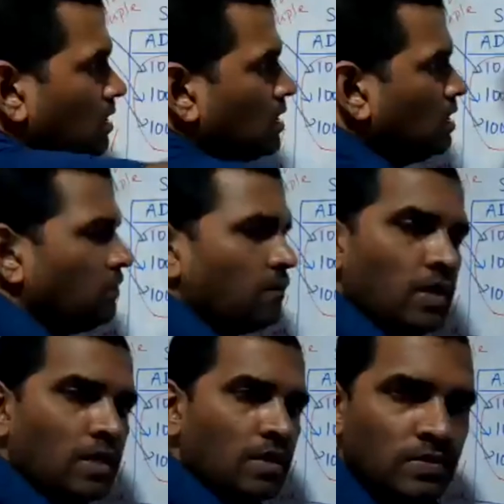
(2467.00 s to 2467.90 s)
In
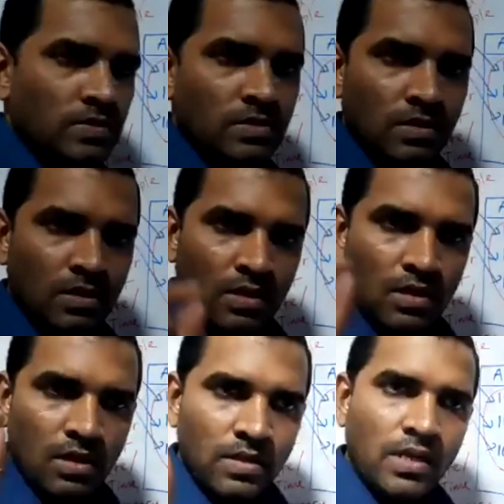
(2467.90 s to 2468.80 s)
fees,
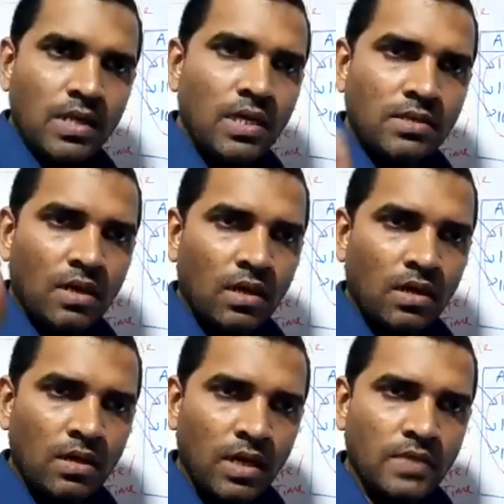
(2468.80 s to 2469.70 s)
the
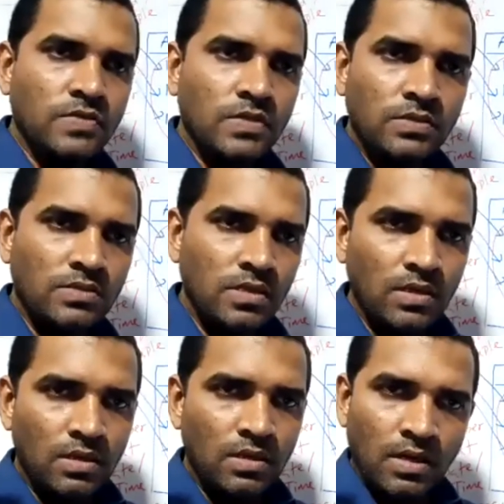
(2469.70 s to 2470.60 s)
data exists
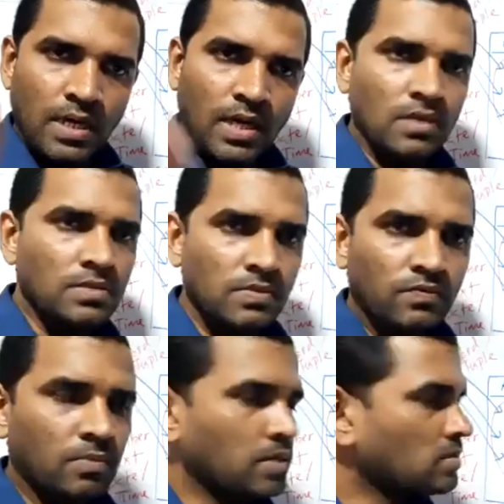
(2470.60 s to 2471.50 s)
in currency
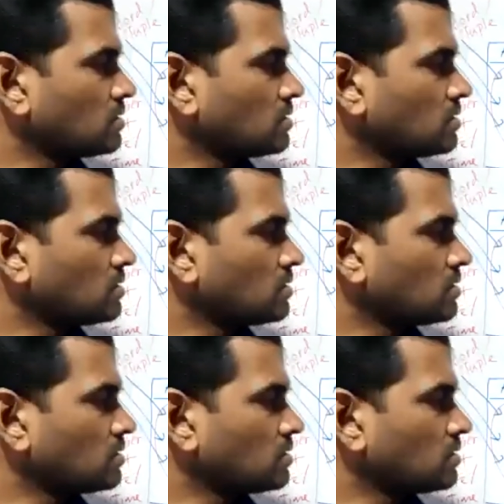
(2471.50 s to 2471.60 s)
format.